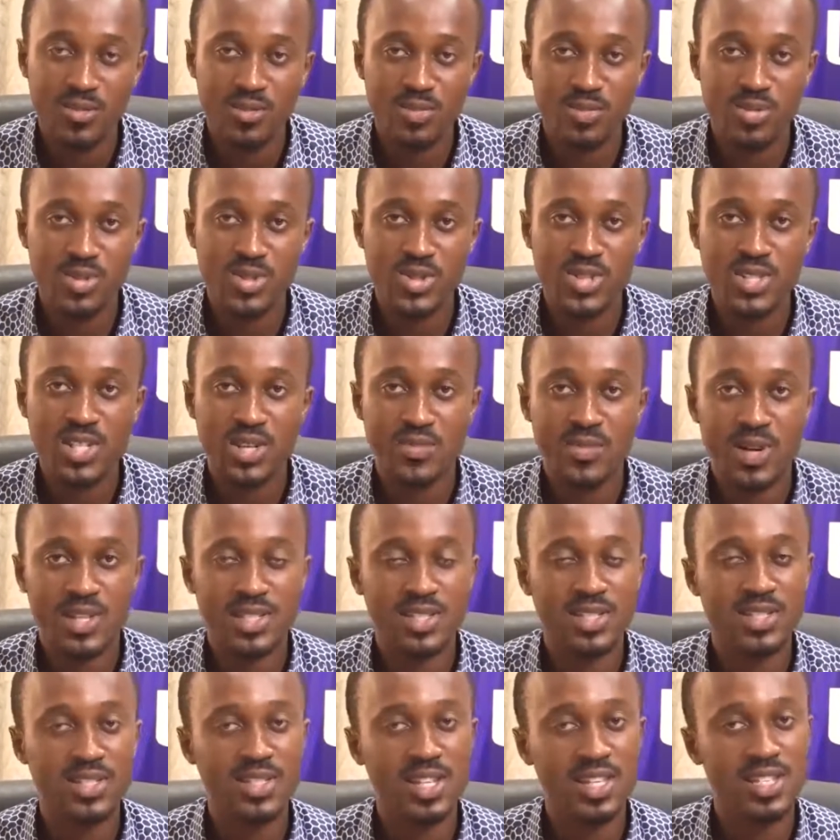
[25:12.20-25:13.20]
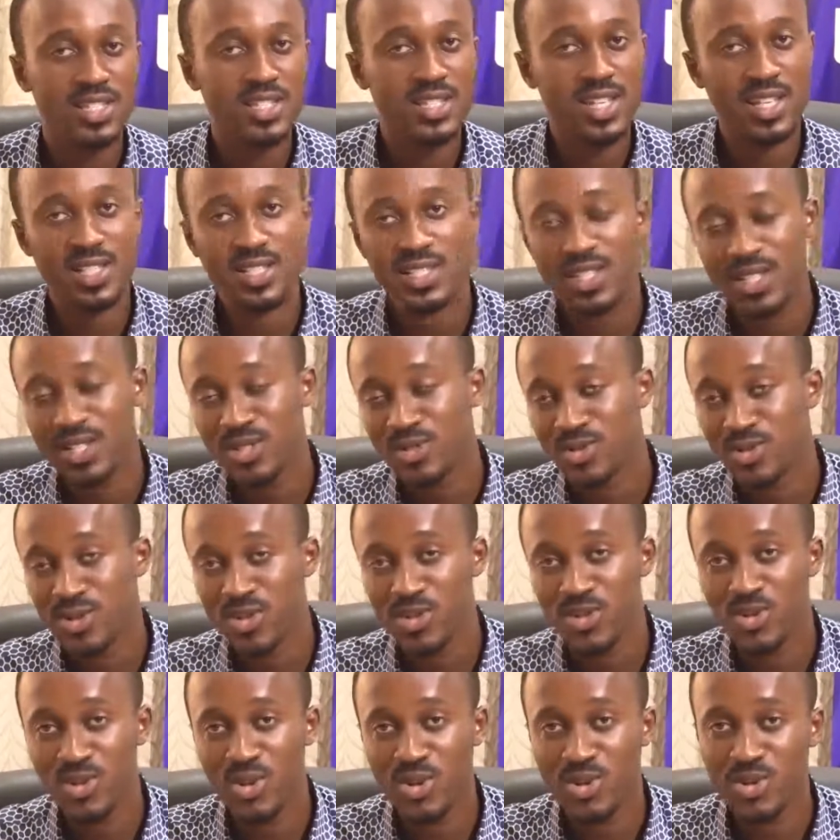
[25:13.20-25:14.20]
push the button next to
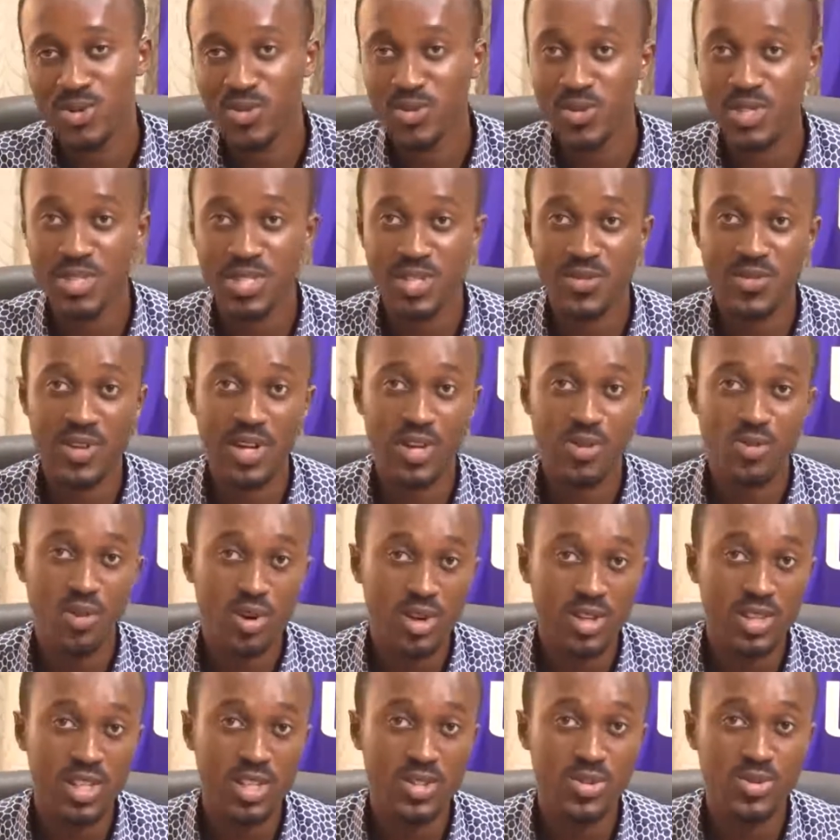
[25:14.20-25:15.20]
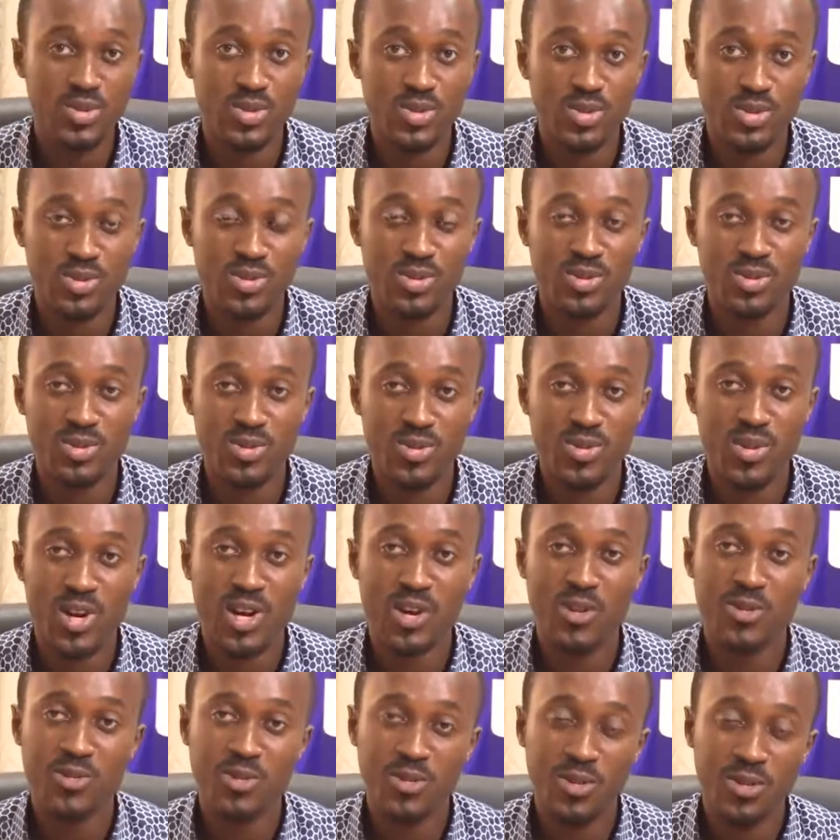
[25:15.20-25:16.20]
install, which is a very wrong thing to do.
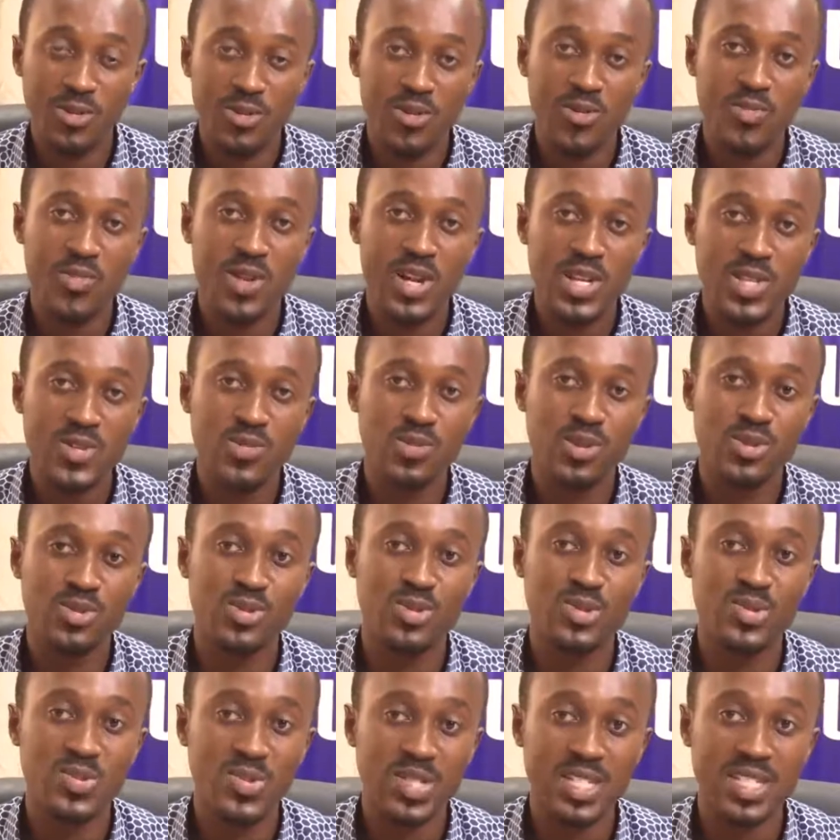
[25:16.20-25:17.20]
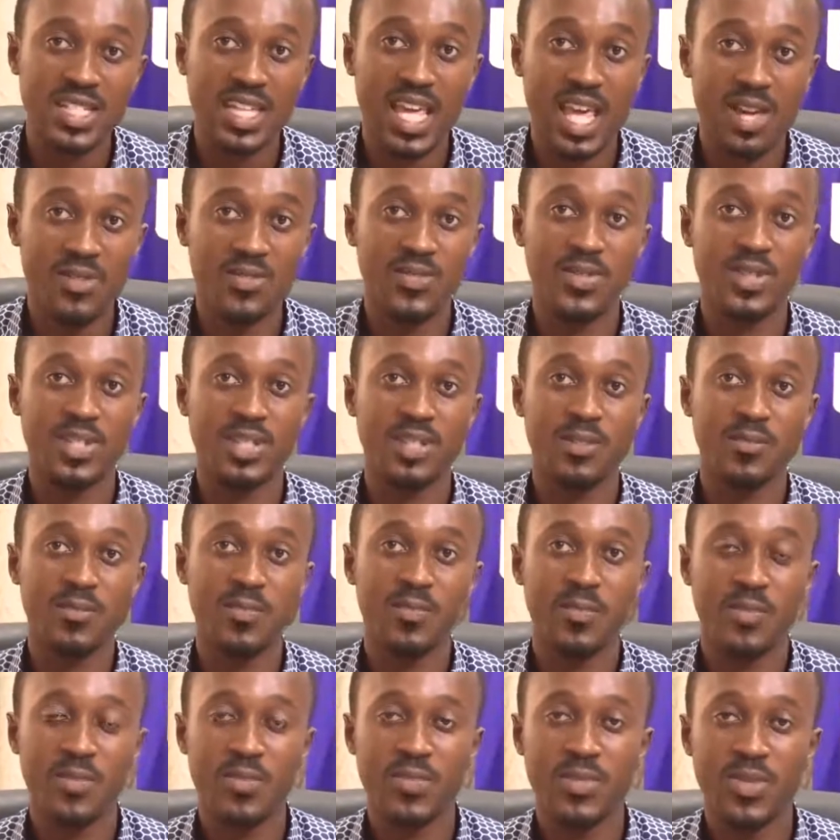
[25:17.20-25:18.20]
You might want to read carefully
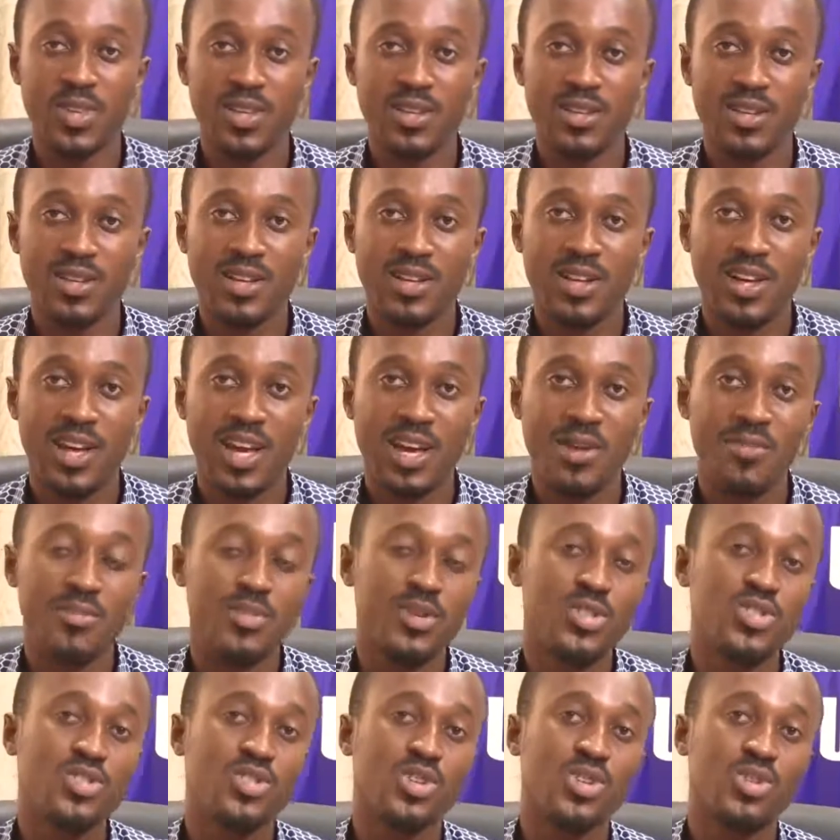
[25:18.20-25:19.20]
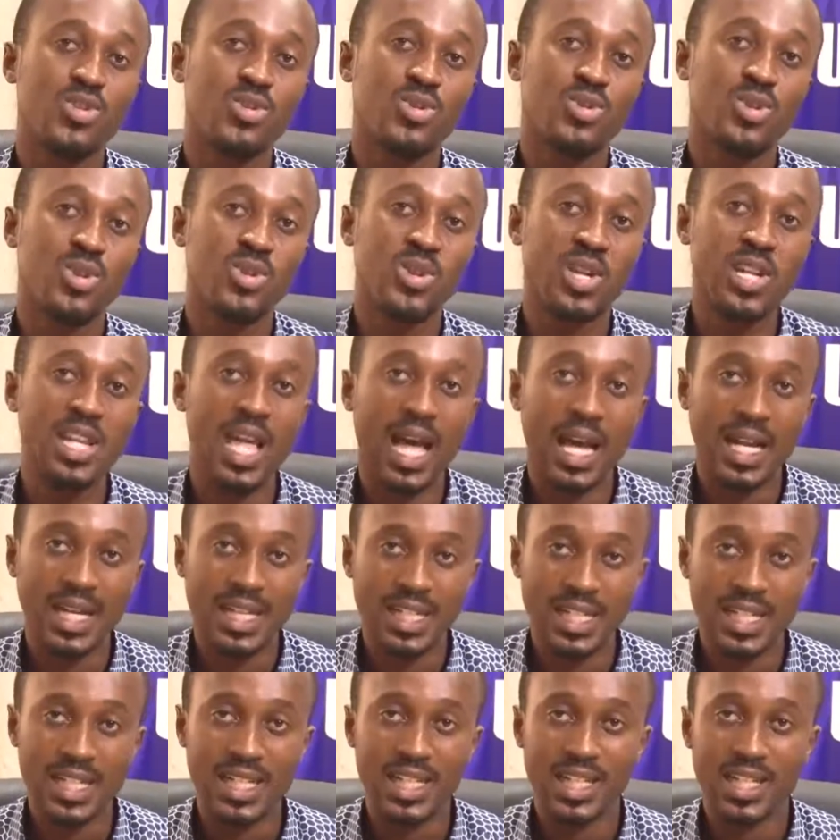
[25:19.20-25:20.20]
and be sure you totally
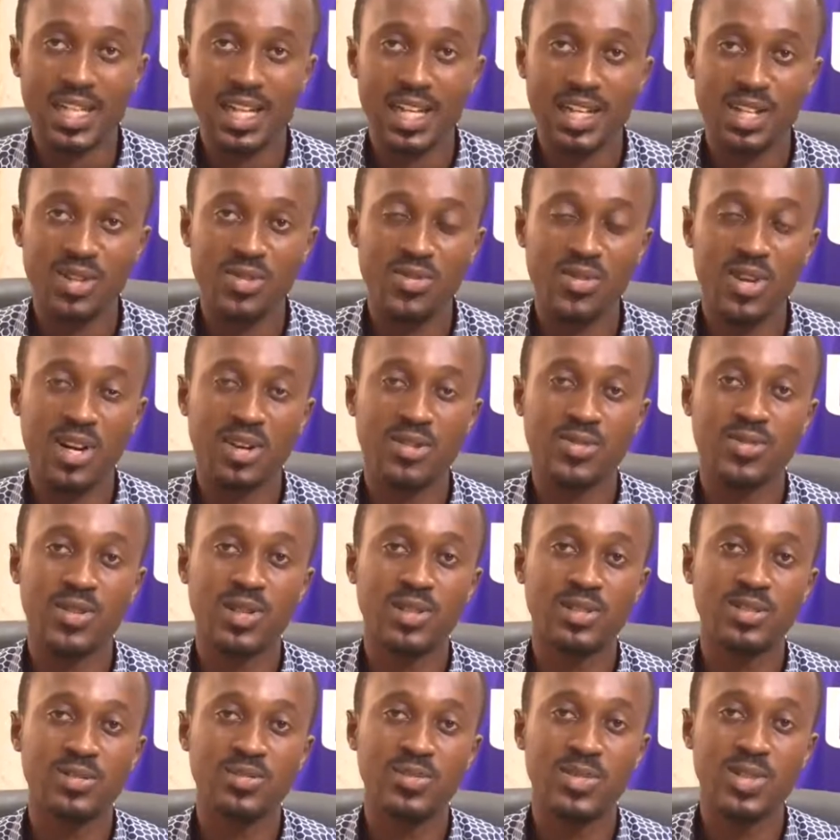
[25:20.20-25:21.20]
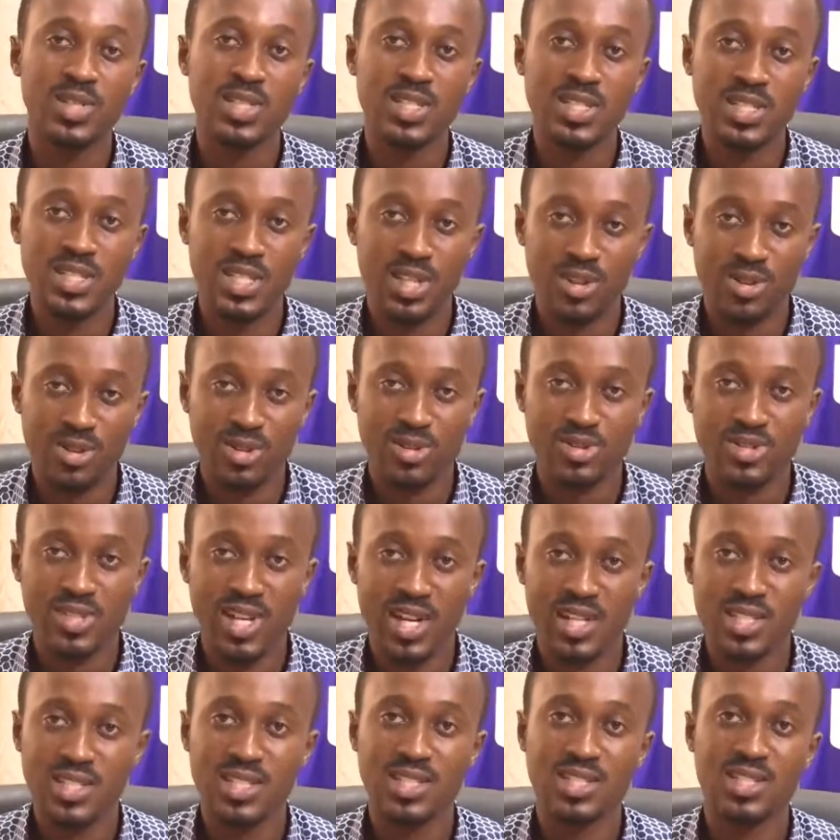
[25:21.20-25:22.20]
agree, and if you are found breaching the
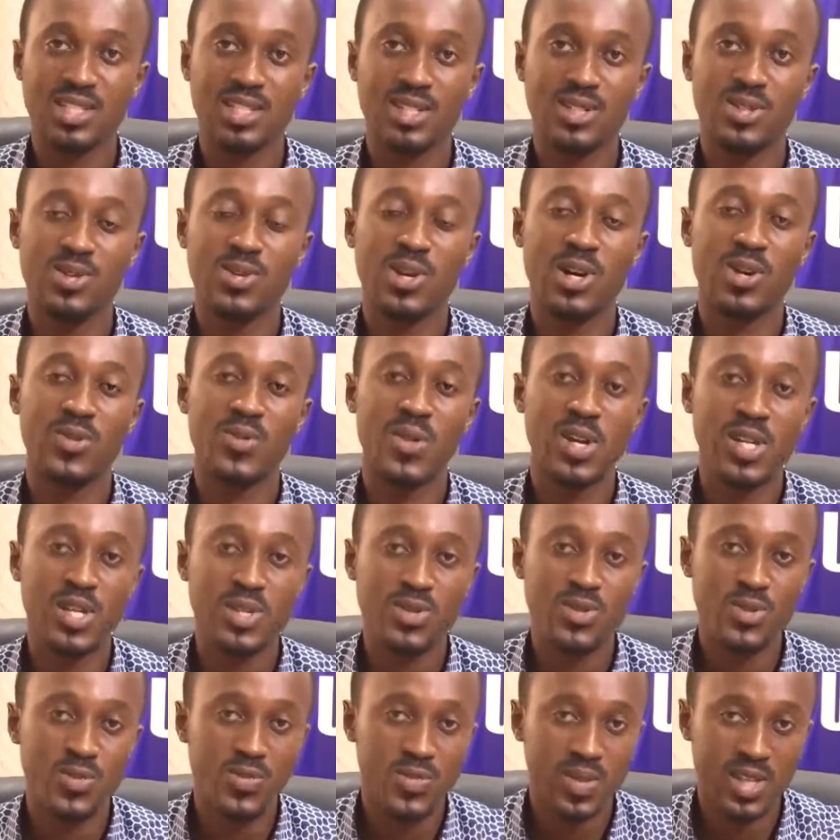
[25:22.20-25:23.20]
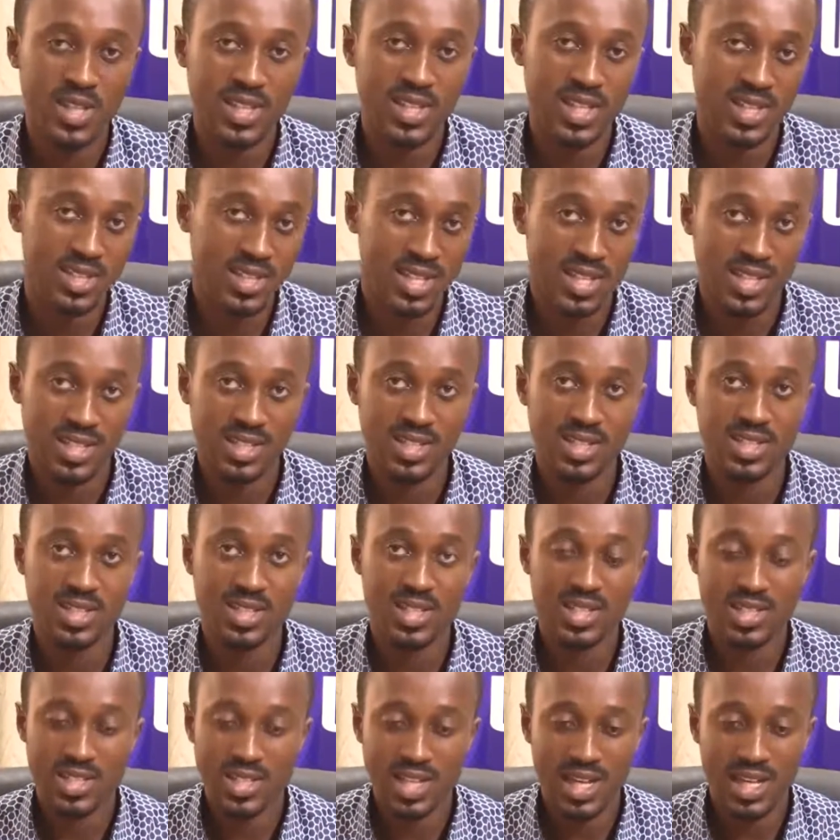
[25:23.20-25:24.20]
contract, you are ready to pay the sanctions
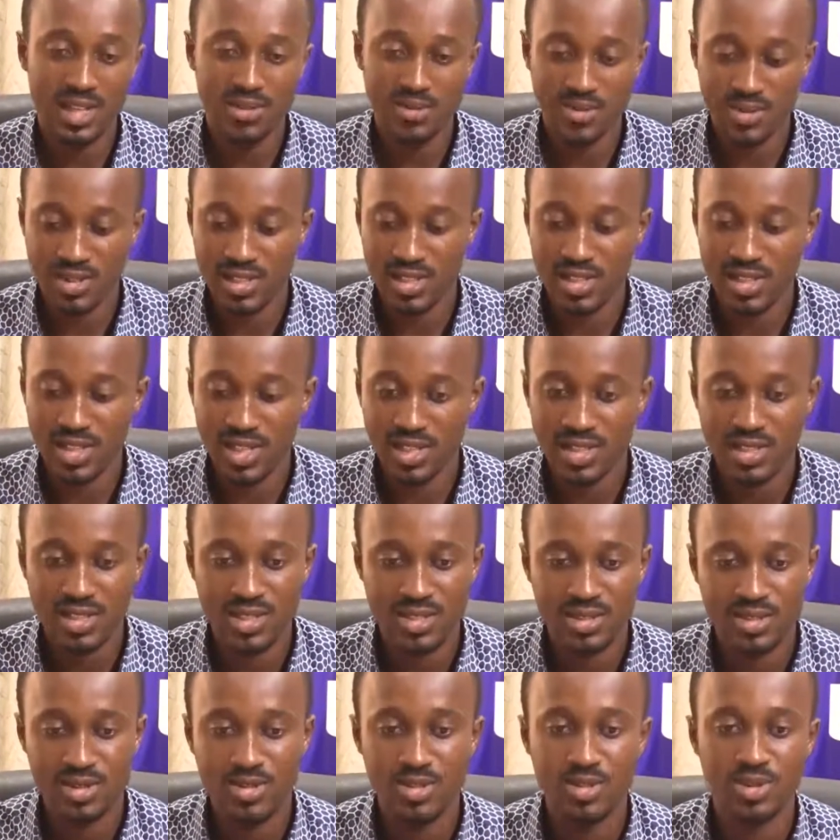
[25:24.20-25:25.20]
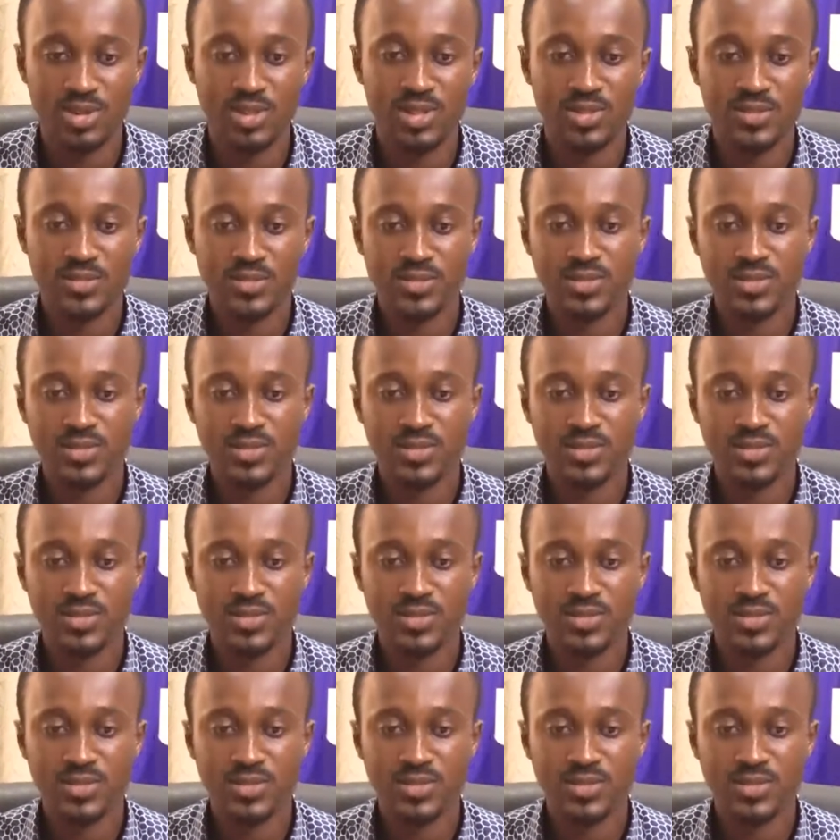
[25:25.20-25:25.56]
that lie within that code.